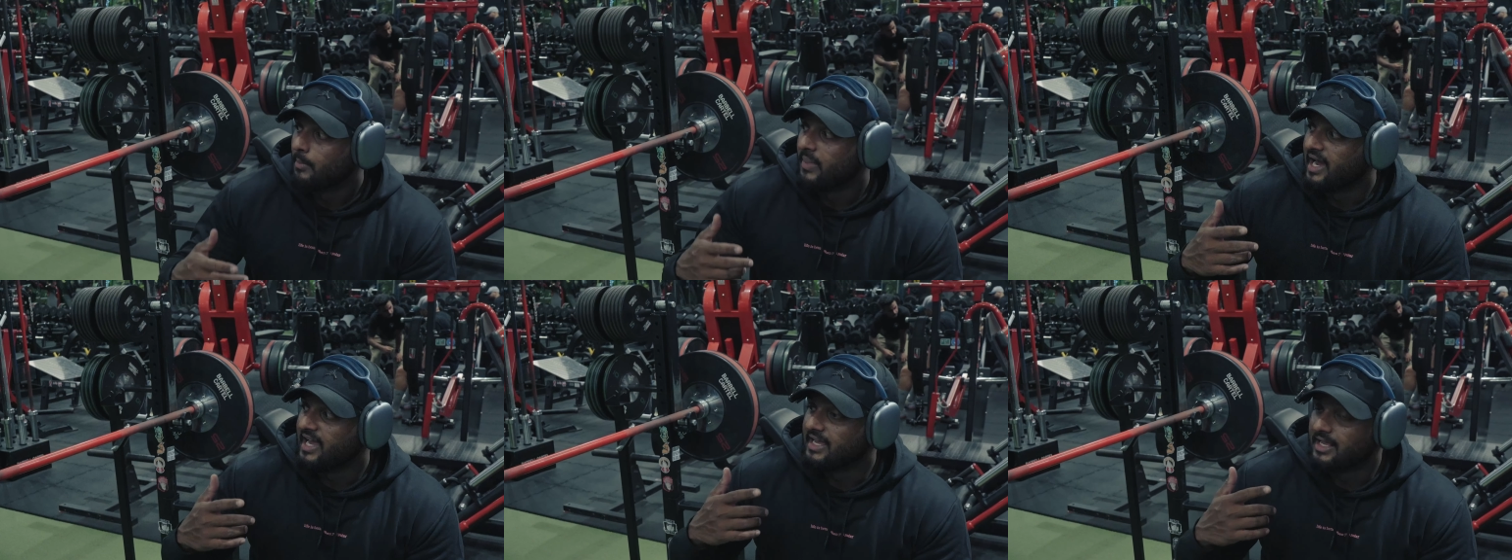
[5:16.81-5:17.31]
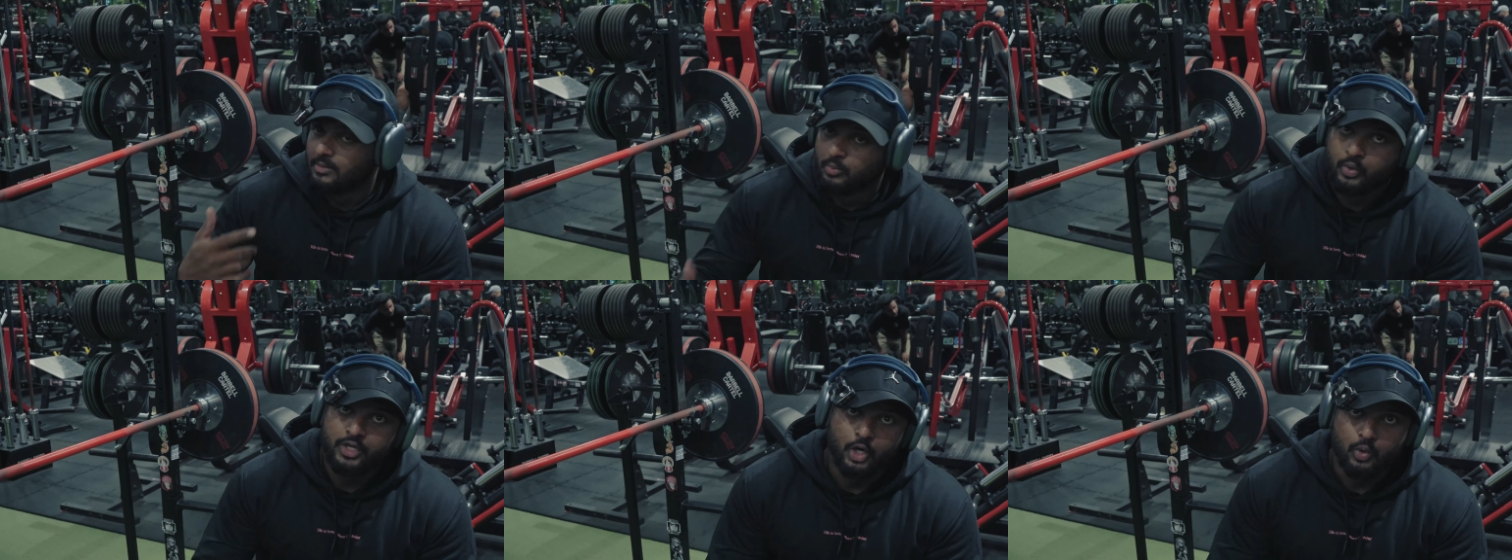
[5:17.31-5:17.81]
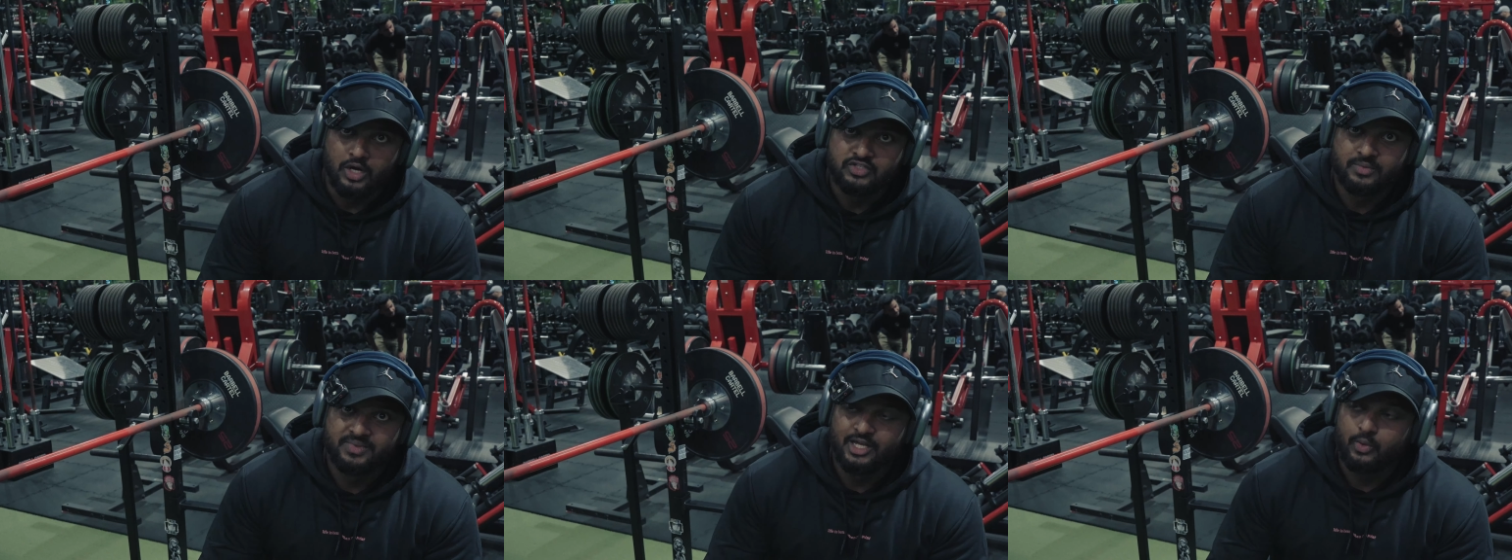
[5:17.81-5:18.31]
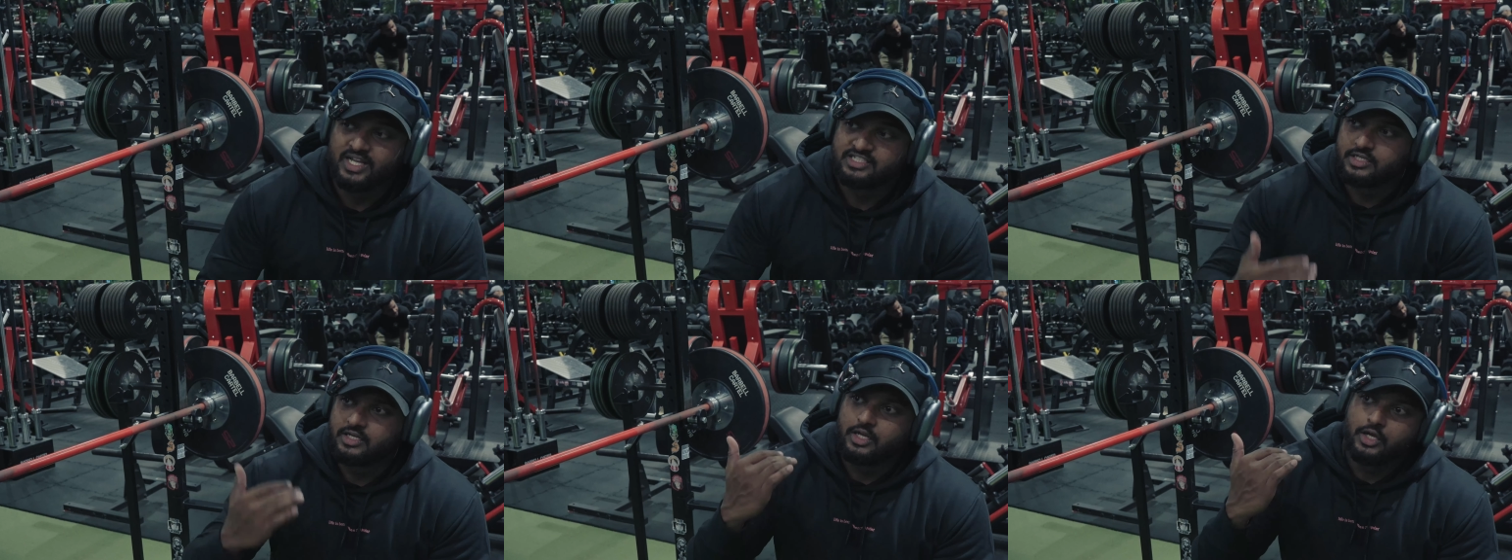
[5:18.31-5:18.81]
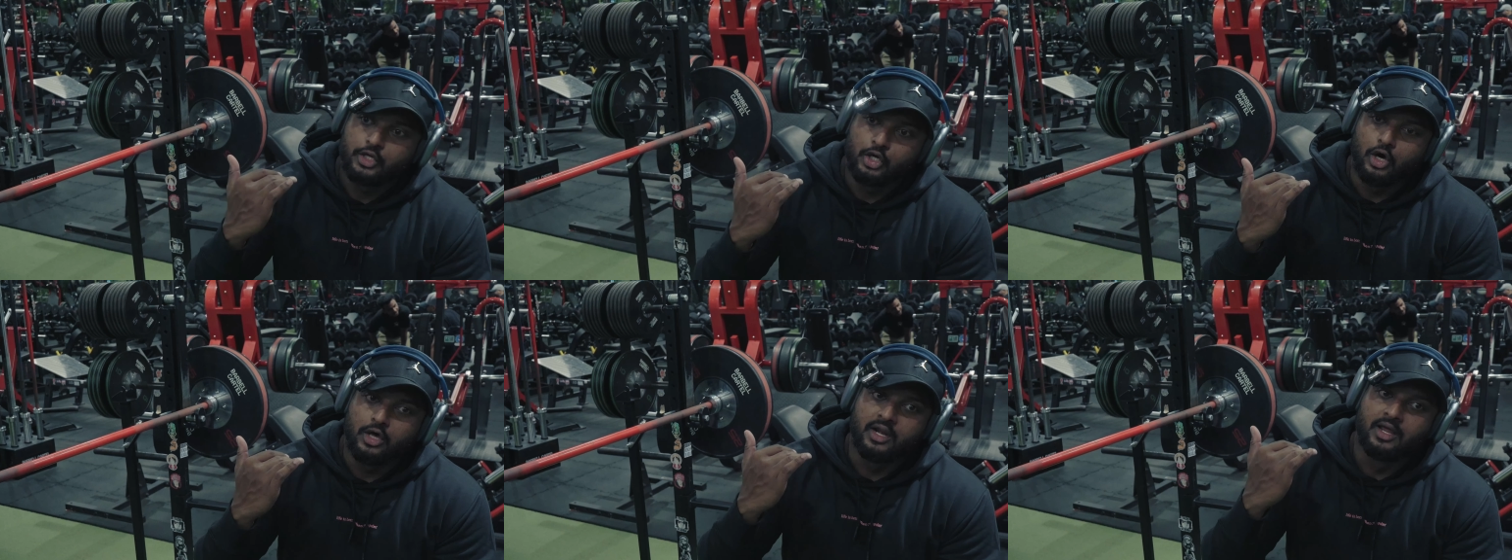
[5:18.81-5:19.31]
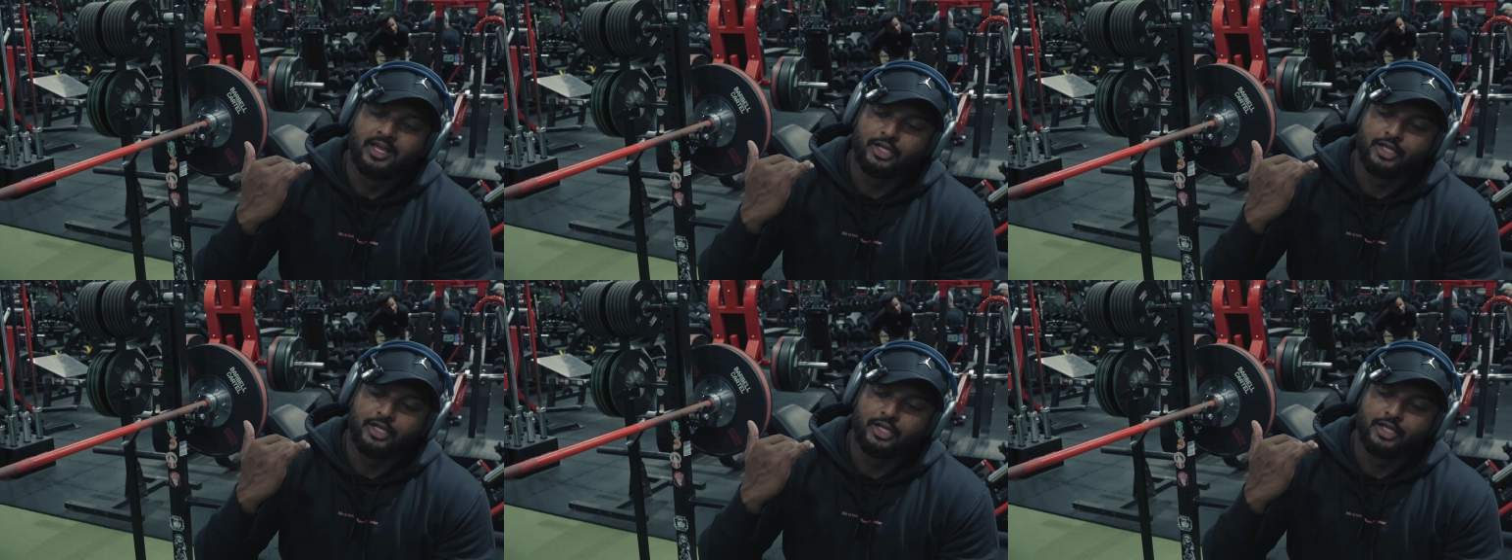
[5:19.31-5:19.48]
by removing your quads from the equation, your,